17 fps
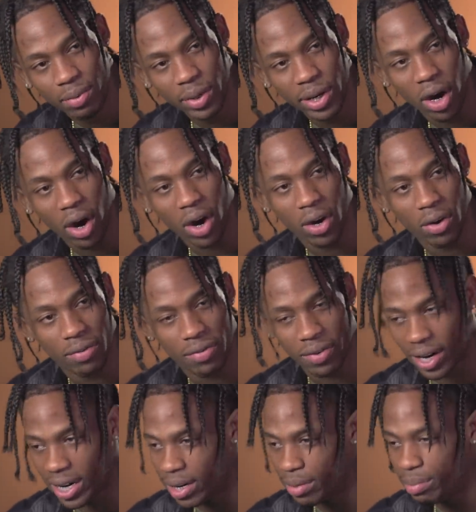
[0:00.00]
We all going
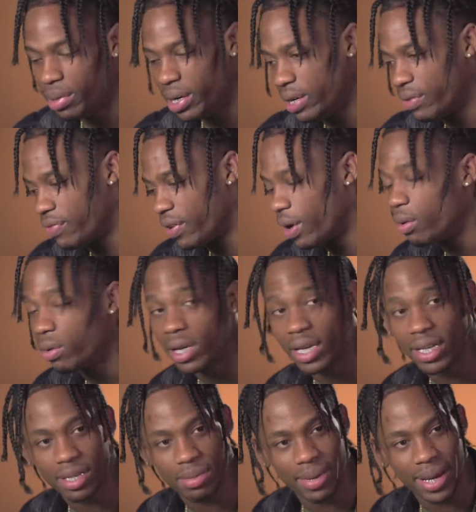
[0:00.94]
to be
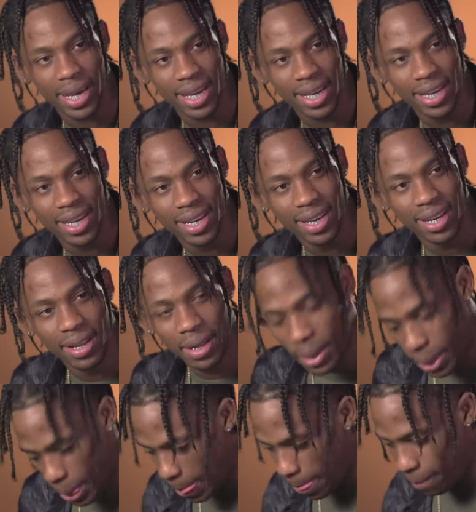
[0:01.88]
phoneless, man.
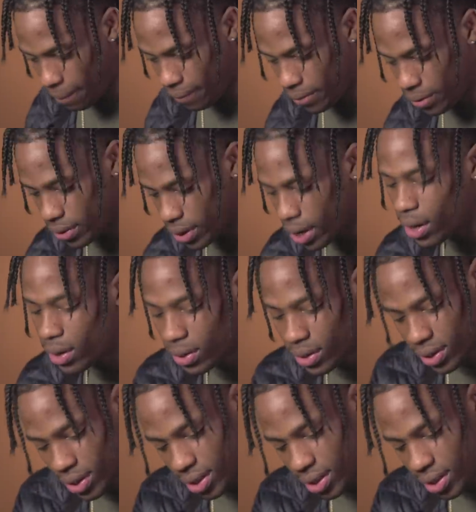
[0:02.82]
You know,